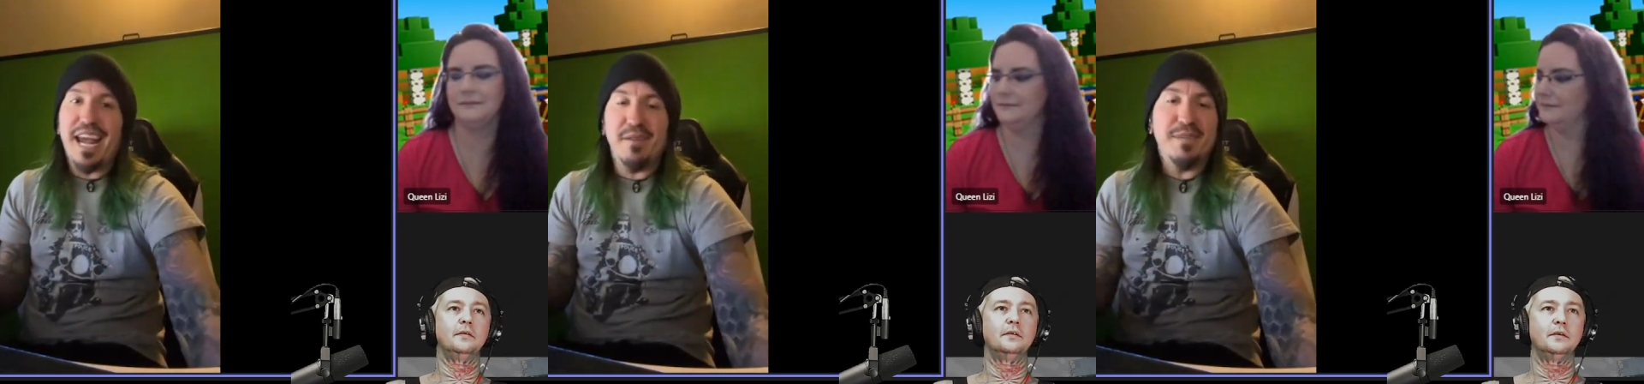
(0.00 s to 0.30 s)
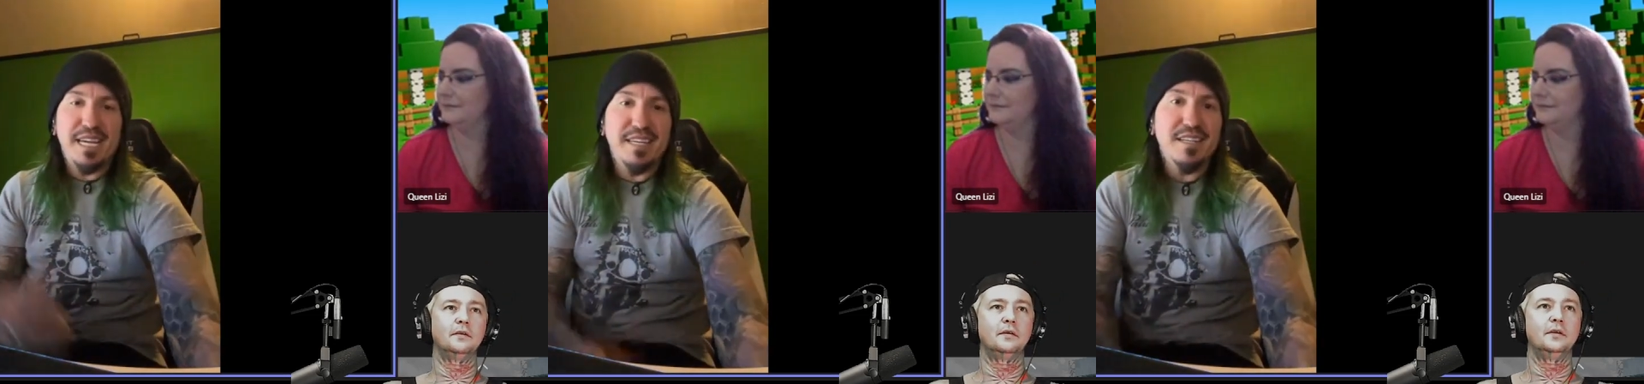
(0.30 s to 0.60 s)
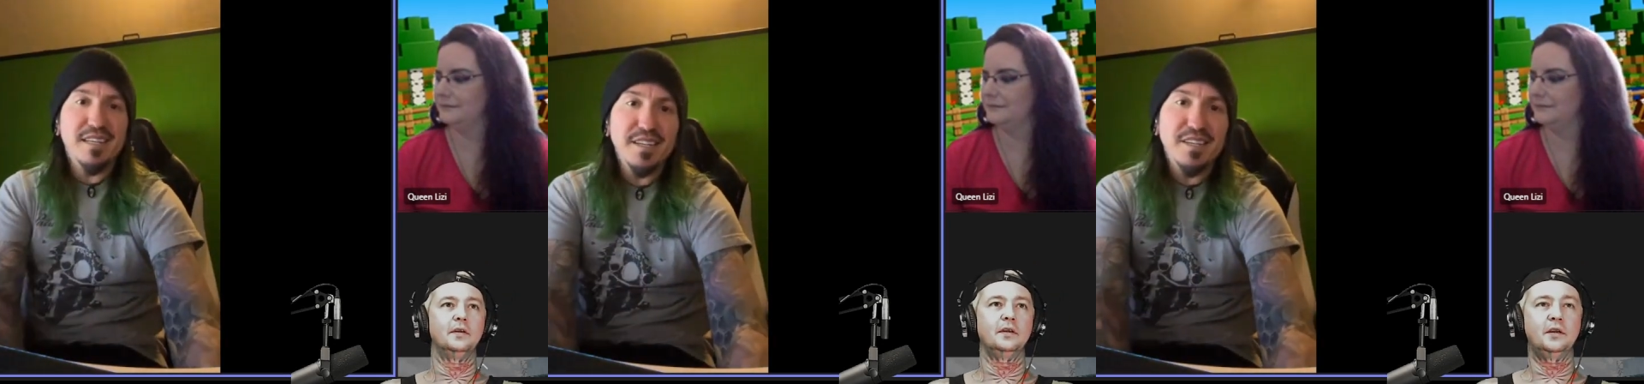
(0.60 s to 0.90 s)
Speaker 1: am
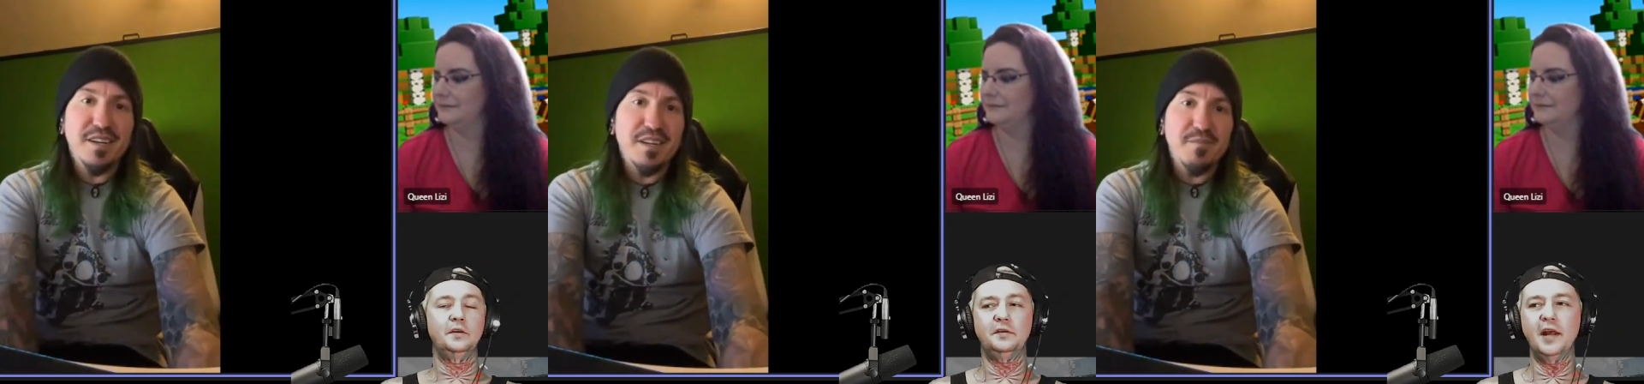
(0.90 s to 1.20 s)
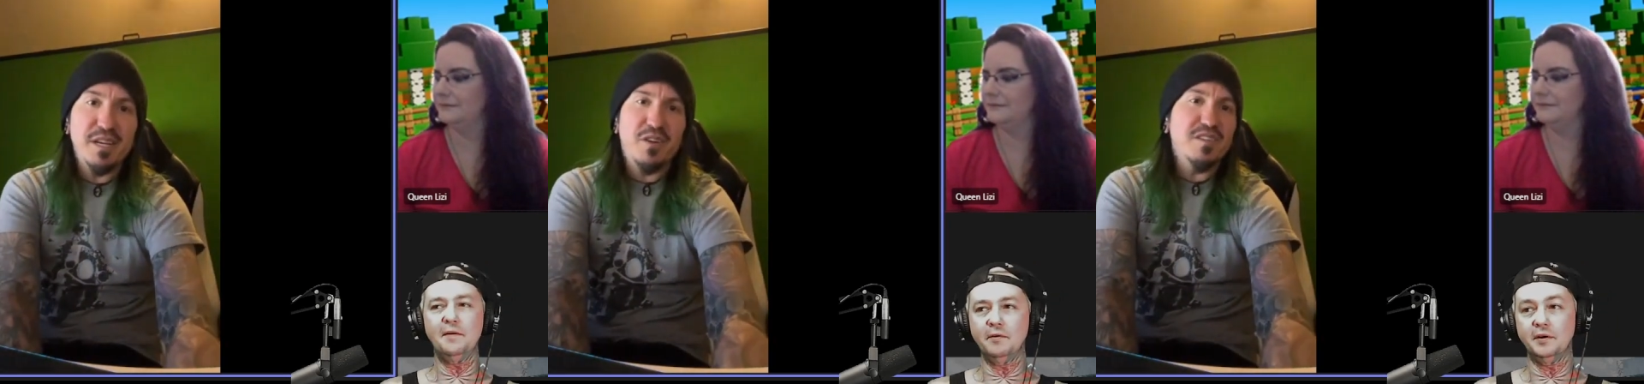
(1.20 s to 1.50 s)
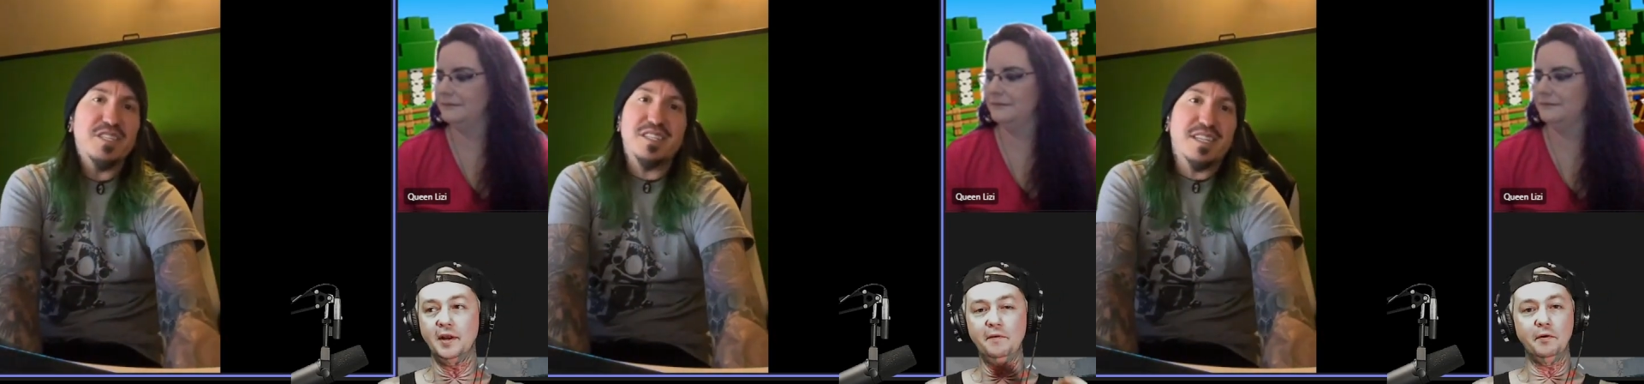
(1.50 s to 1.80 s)
in. Because you know never I mean?
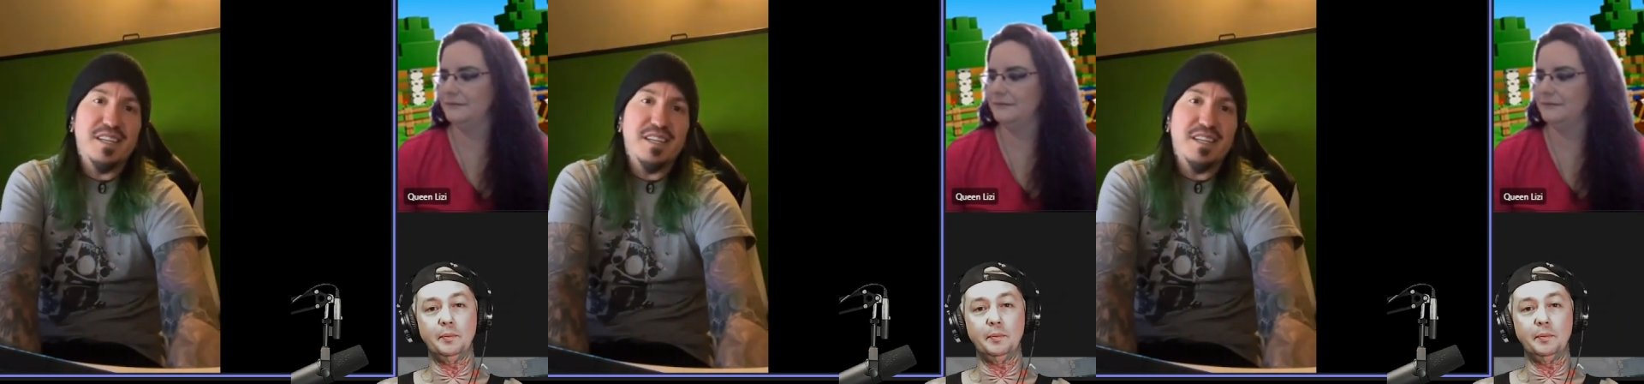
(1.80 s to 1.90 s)
never